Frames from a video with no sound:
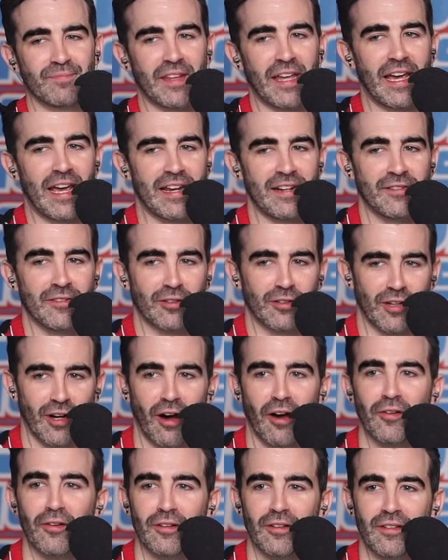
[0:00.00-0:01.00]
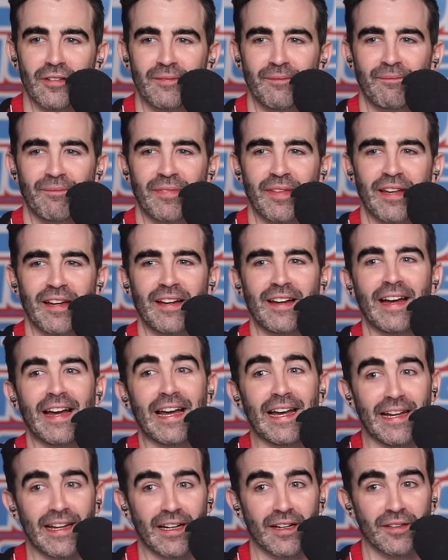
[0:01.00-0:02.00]
Ed O'Connell,
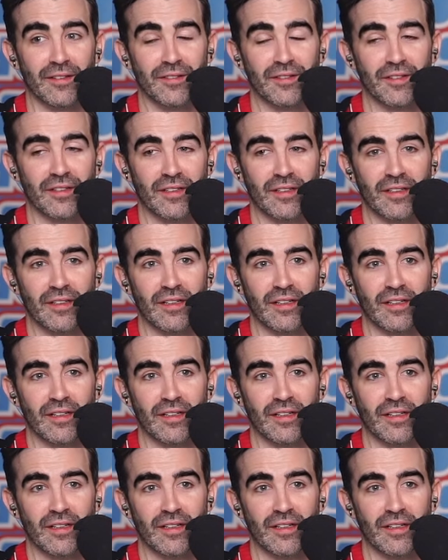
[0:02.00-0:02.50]
and